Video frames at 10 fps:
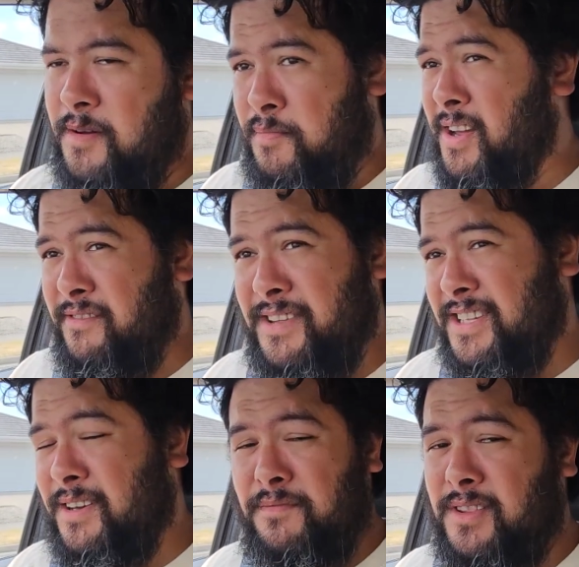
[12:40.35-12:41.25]
but if that's
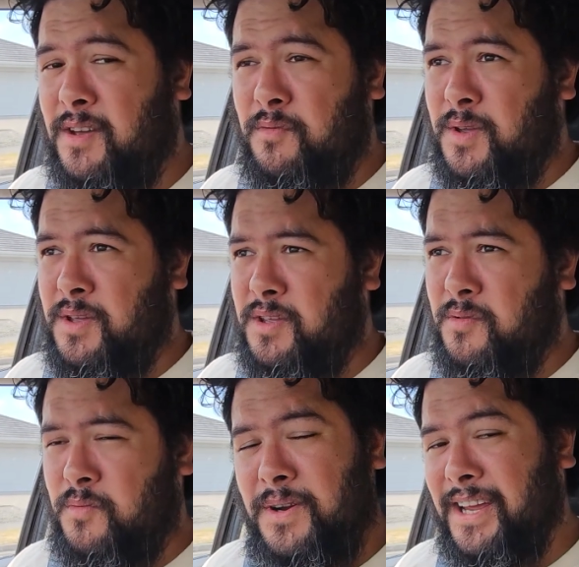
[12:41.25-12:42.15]
something that we
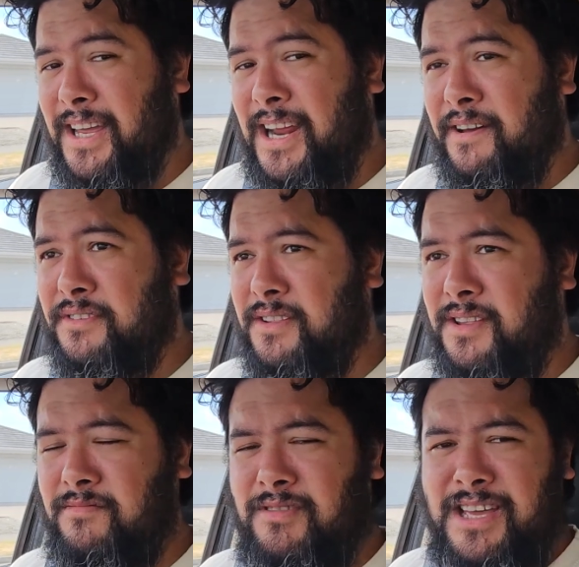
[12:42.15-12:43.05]
want to get after,
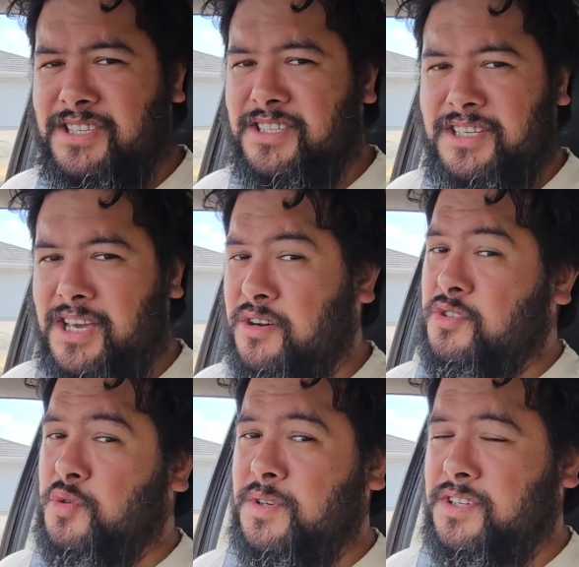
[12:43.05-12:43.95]
then that's our
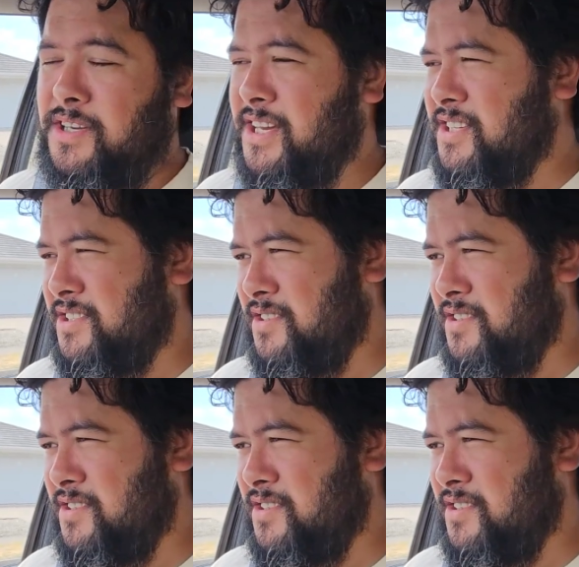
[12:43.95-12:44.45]
choice, I guess.